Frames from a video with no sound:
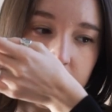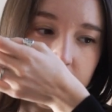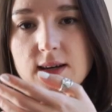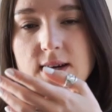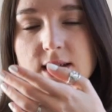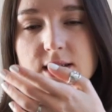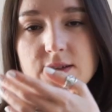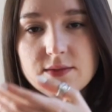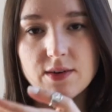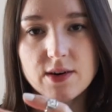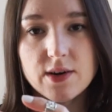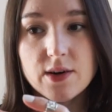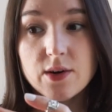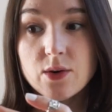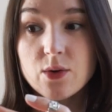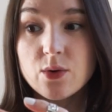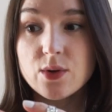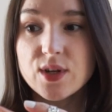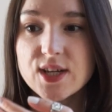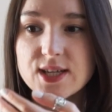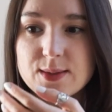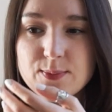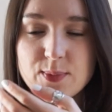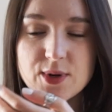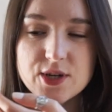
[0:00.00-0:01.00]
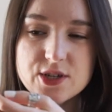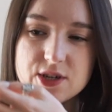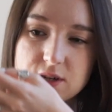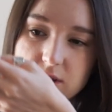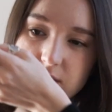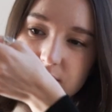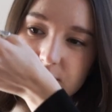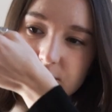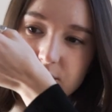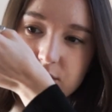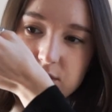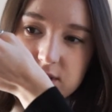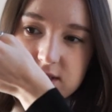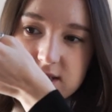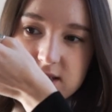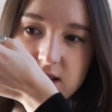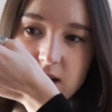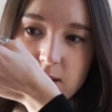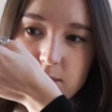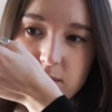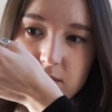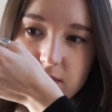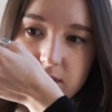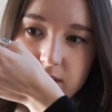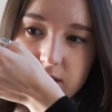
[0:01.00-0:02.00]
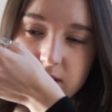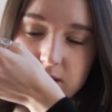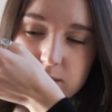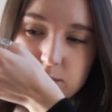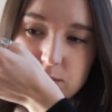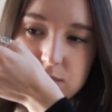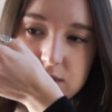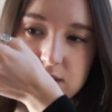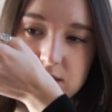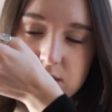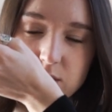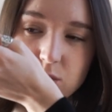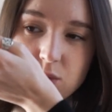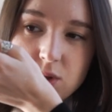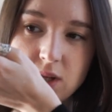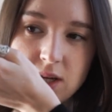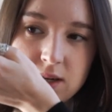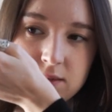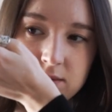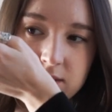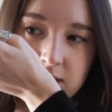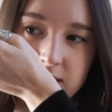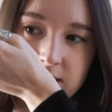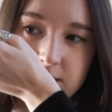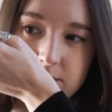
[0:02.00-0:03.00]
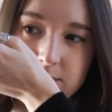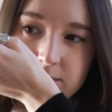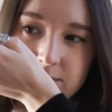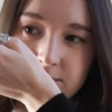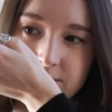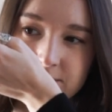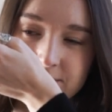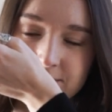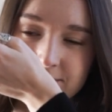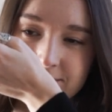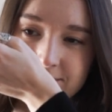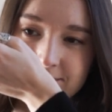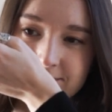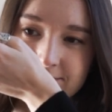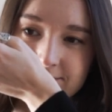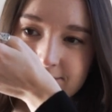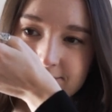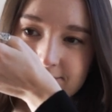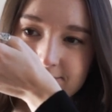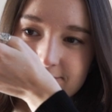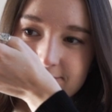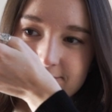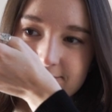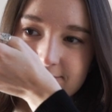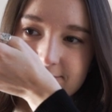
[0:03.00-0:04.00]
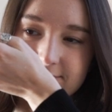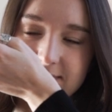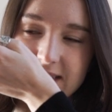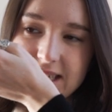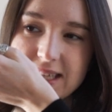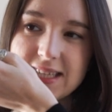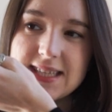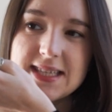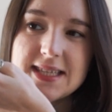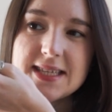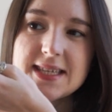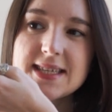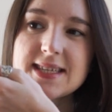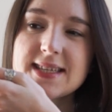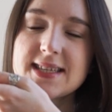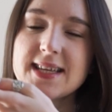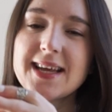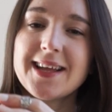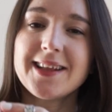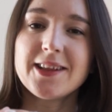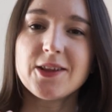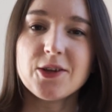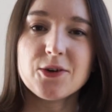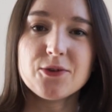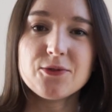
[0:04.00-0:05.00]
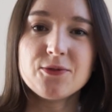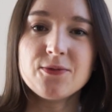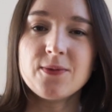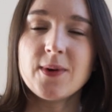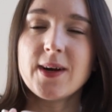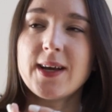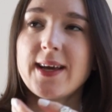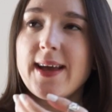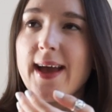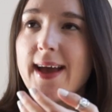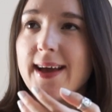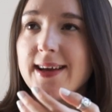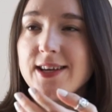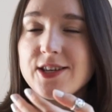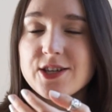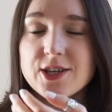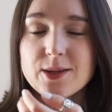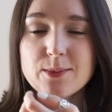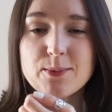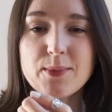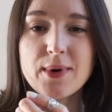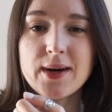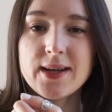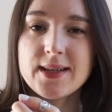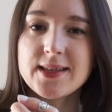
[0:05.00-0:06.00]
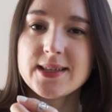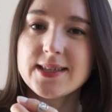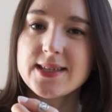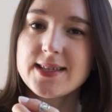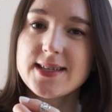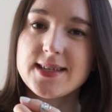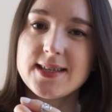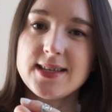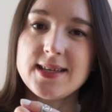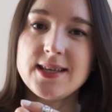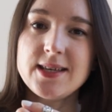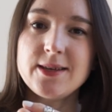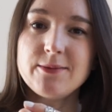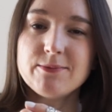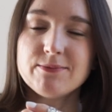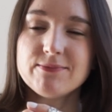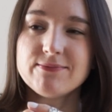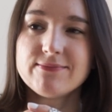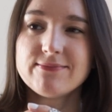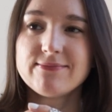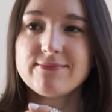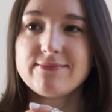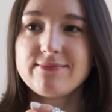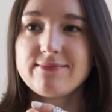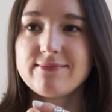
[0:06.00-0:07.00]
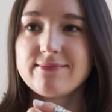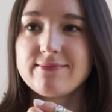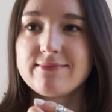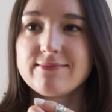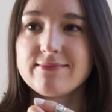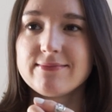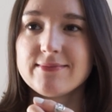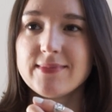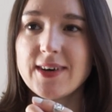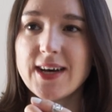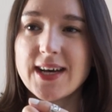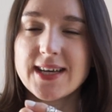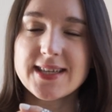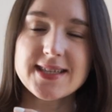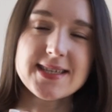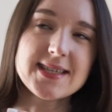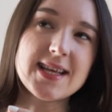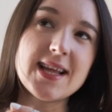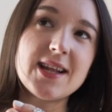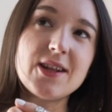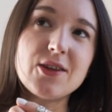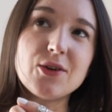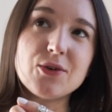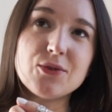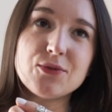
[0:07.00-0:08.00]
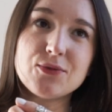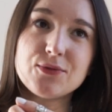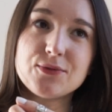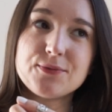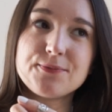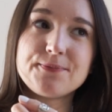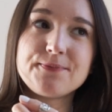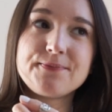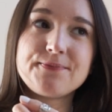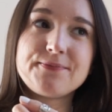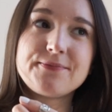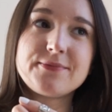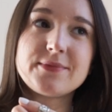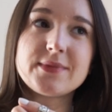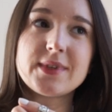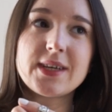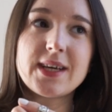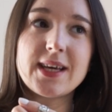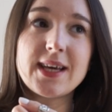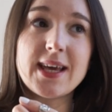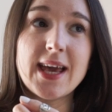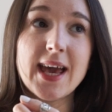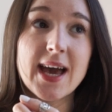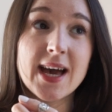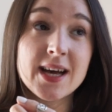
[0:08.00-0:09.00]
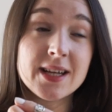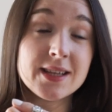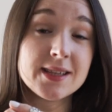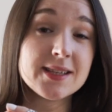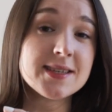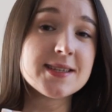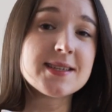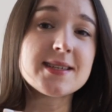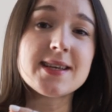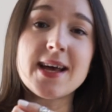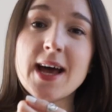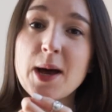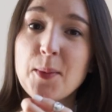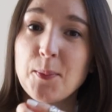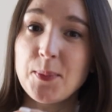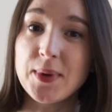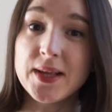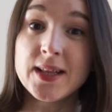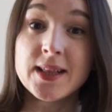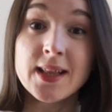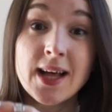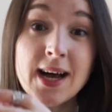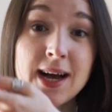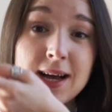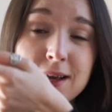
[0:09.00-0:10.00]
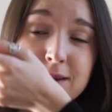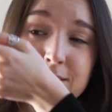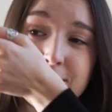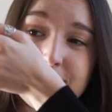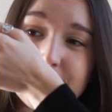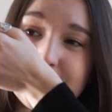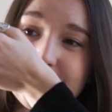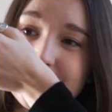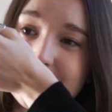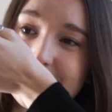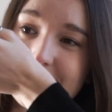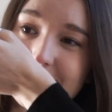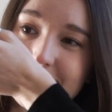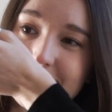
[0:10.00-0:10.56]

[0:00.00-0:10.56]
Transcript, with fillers: It's very good, especially for summer, can be so lovely. It's a scent of vacation by the sea, a scent of careless, happy life.